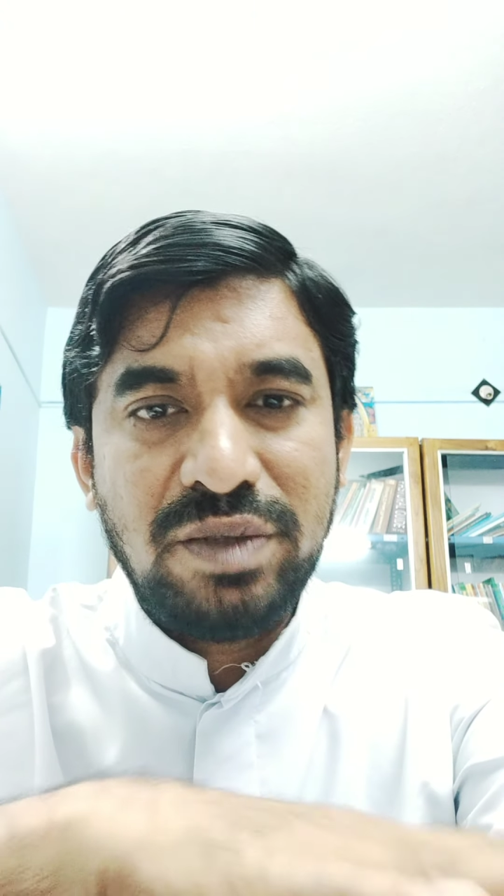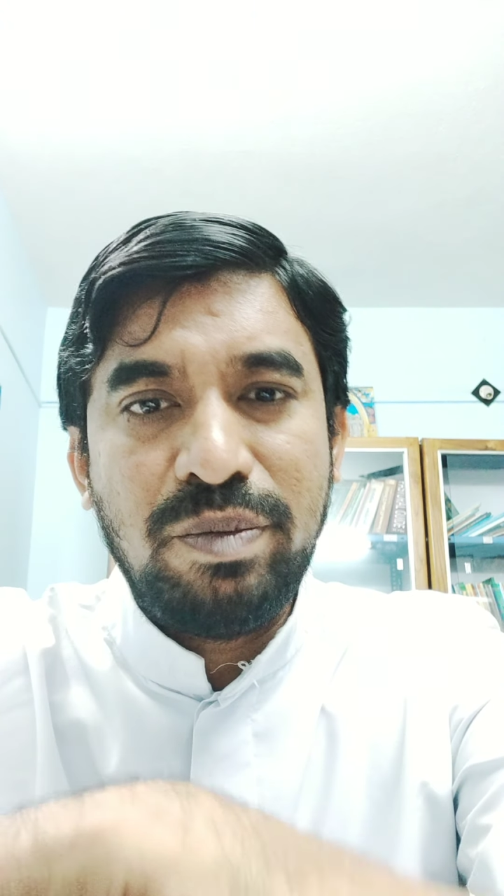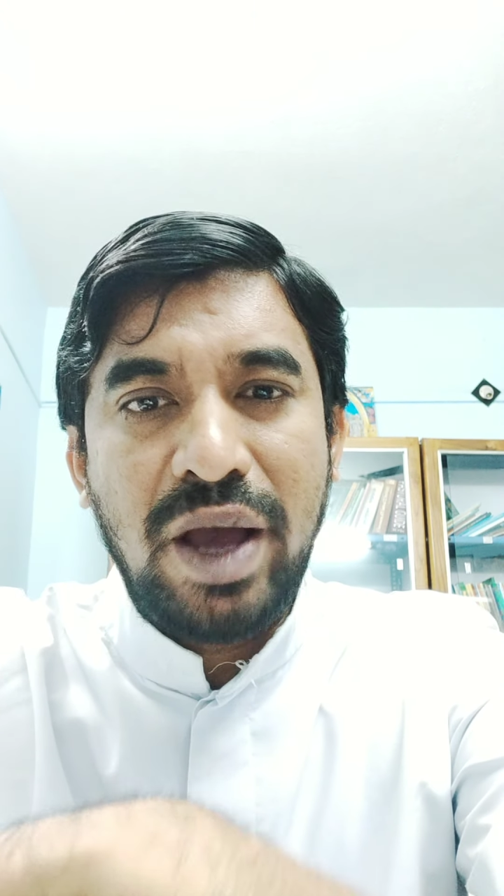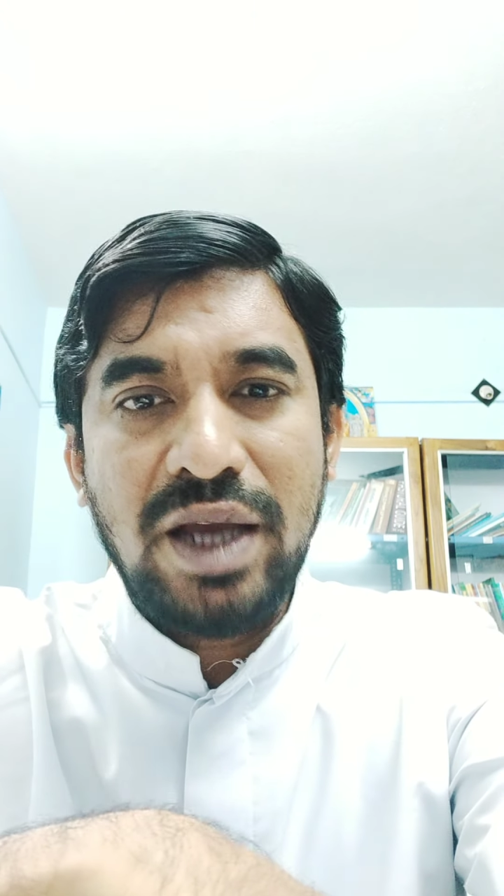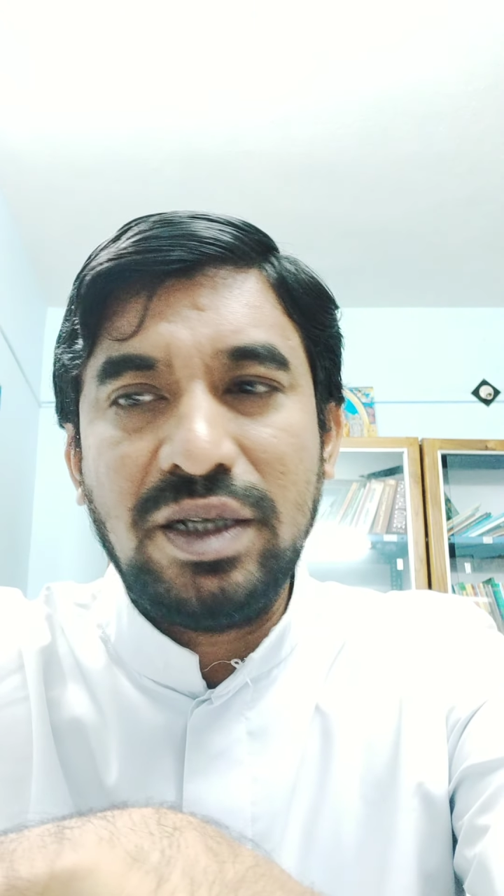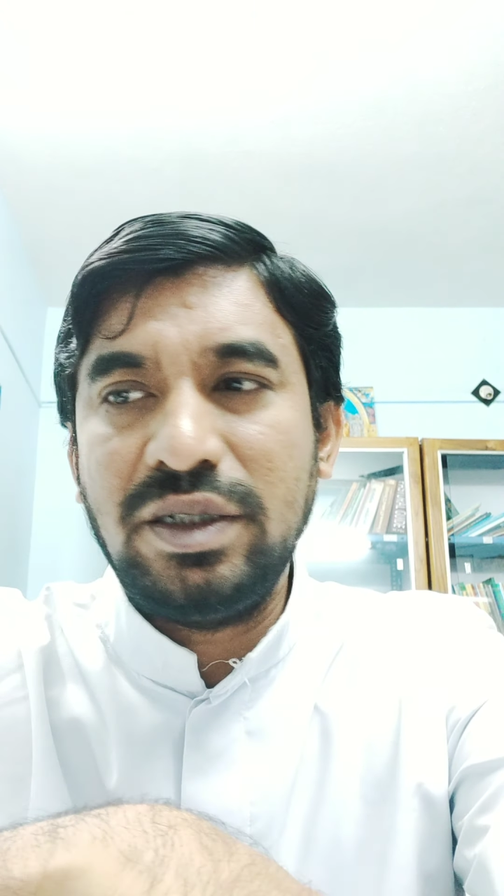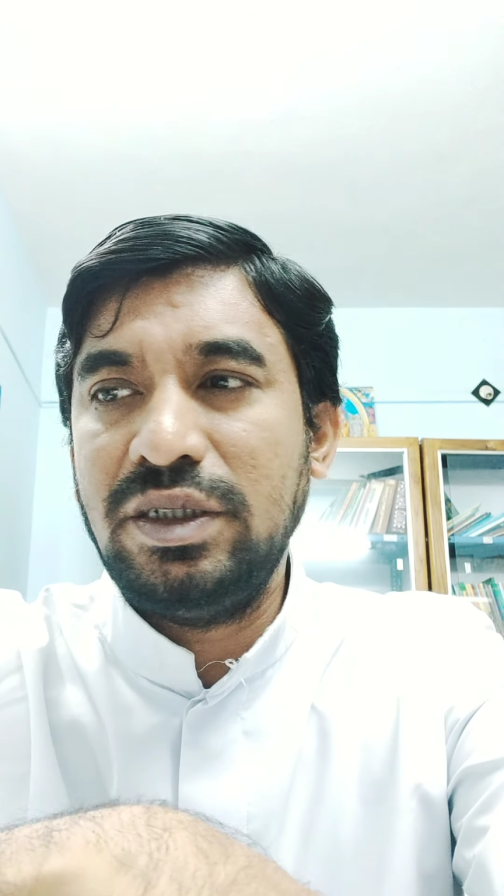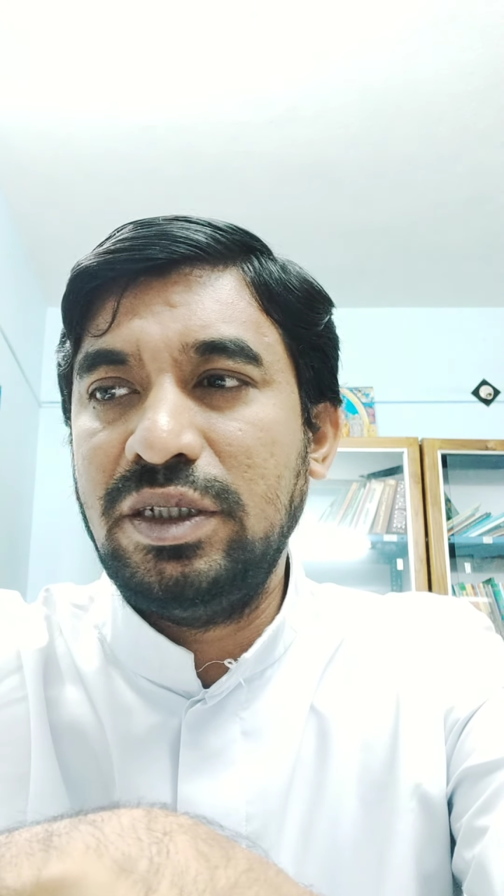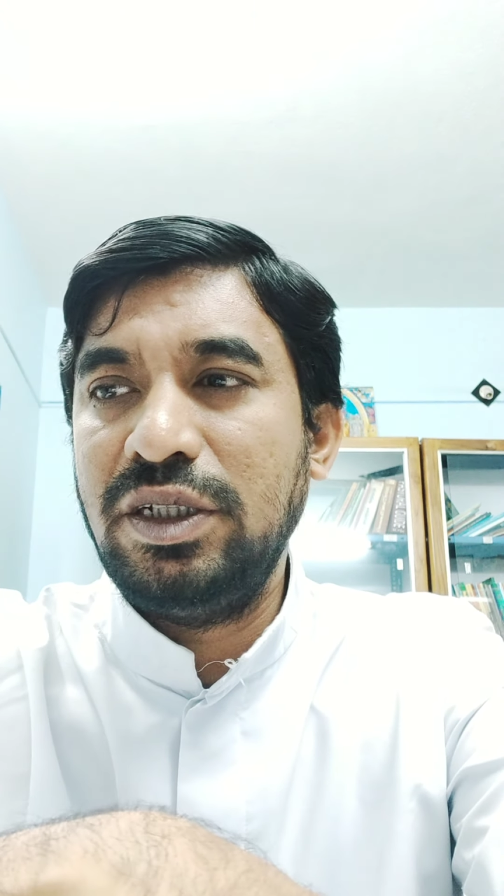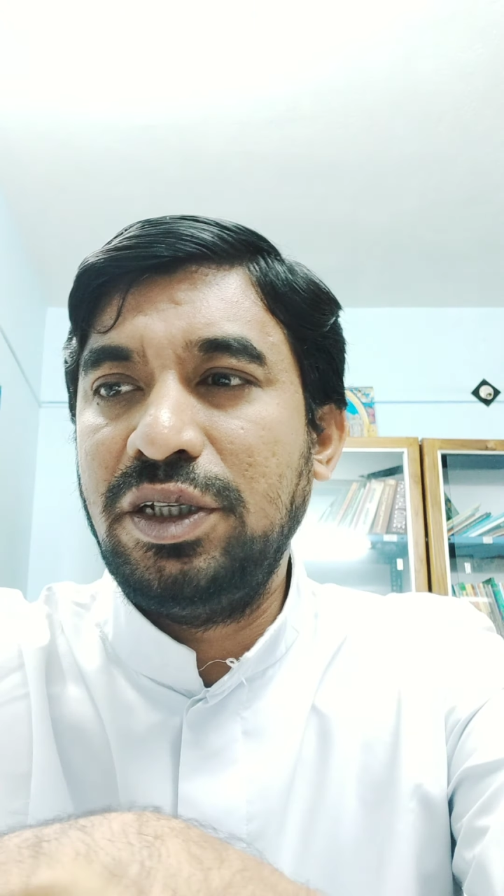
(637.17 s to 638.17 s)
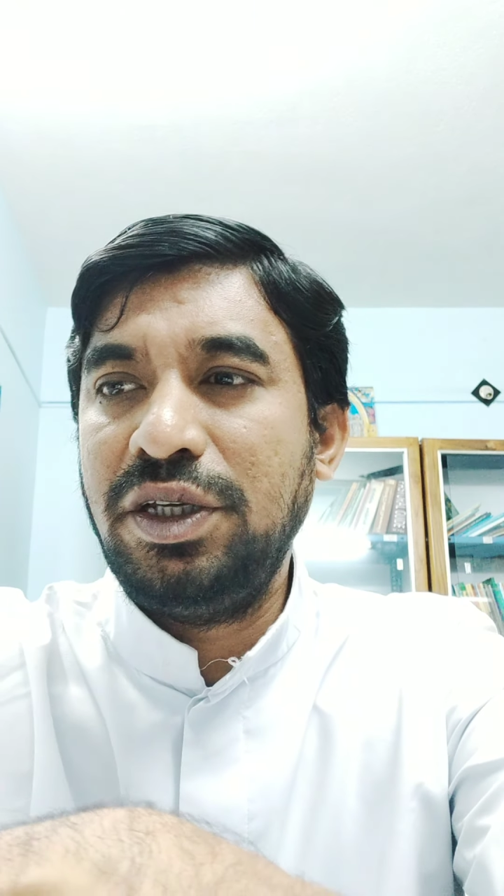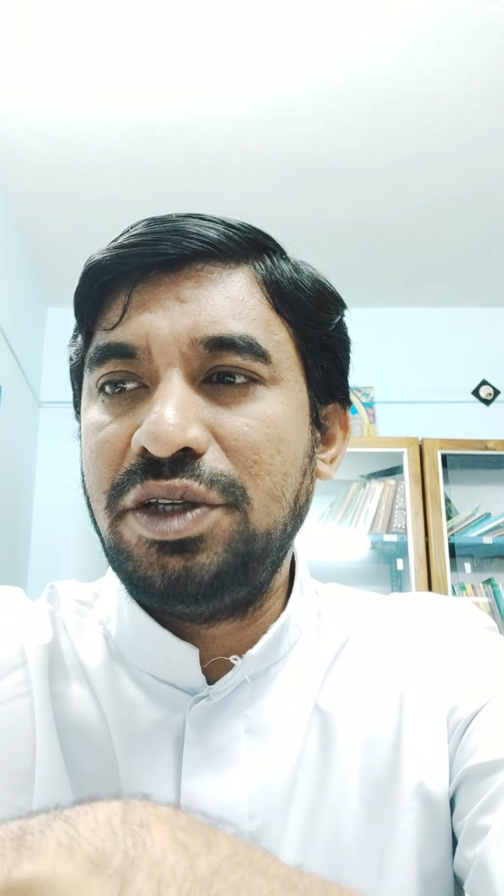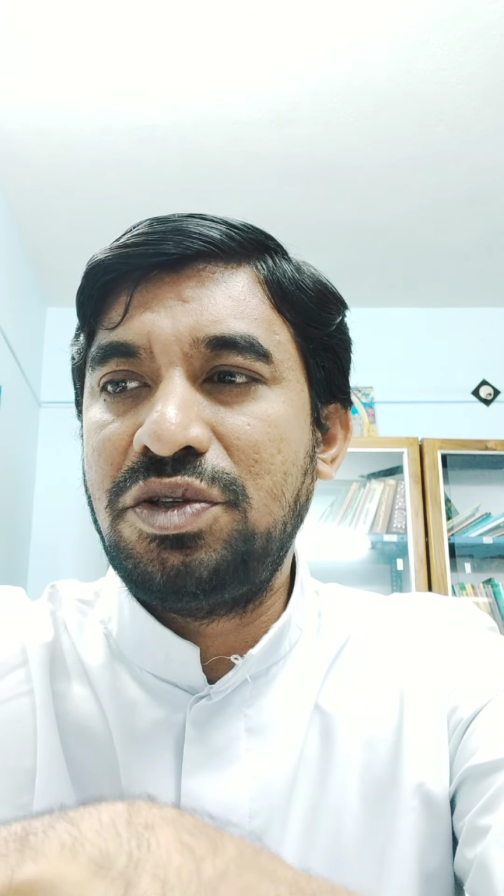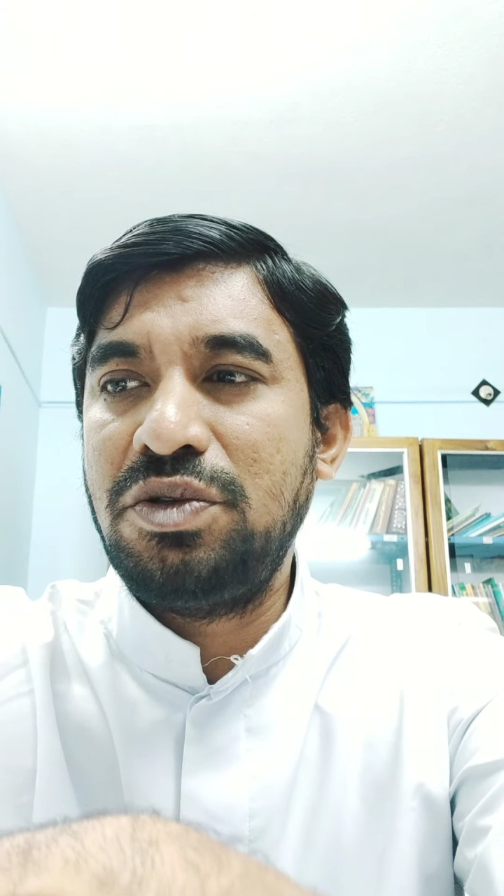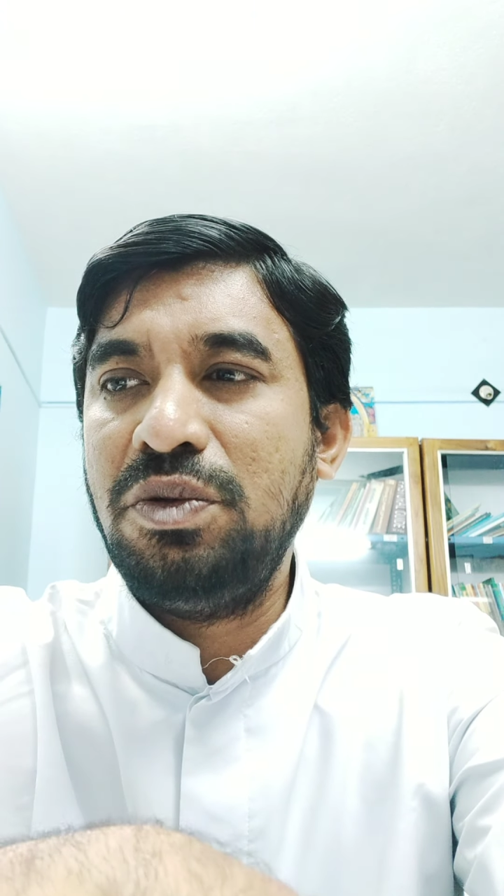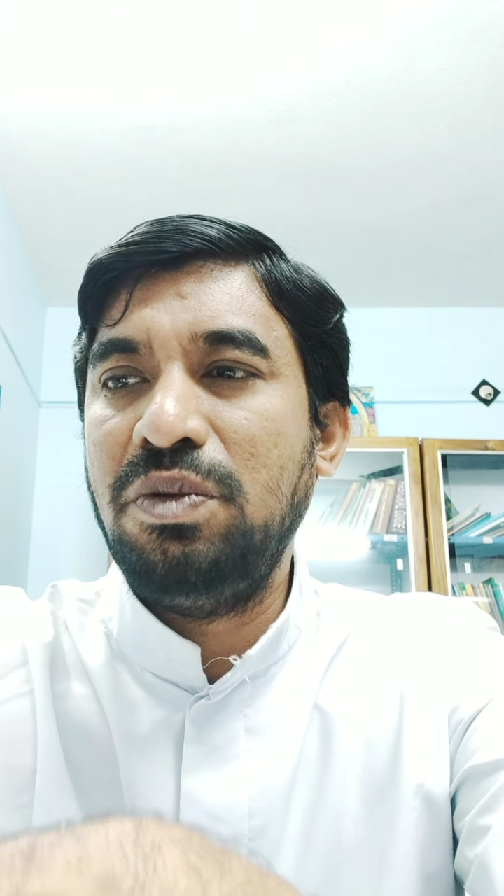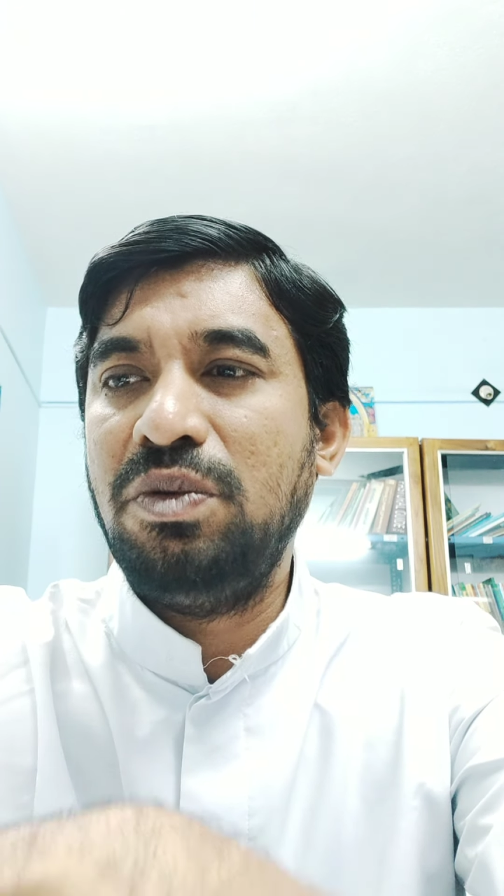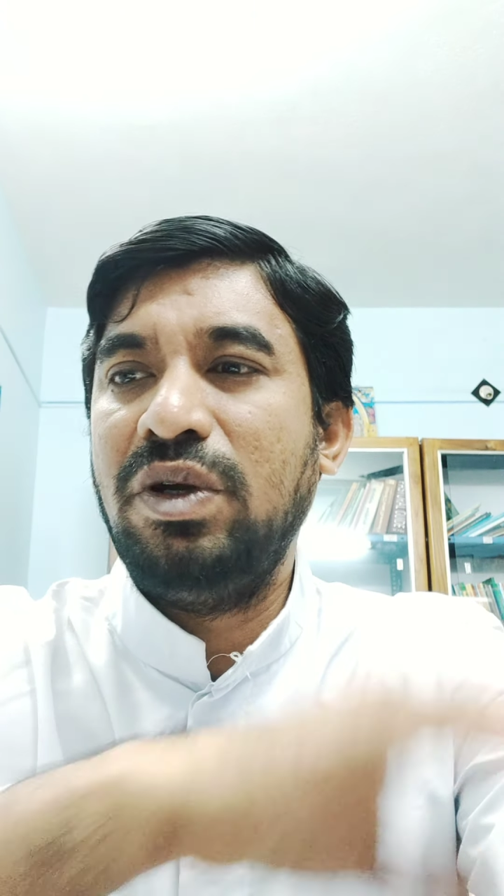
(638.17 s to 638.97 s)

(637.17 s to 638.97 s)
bank is to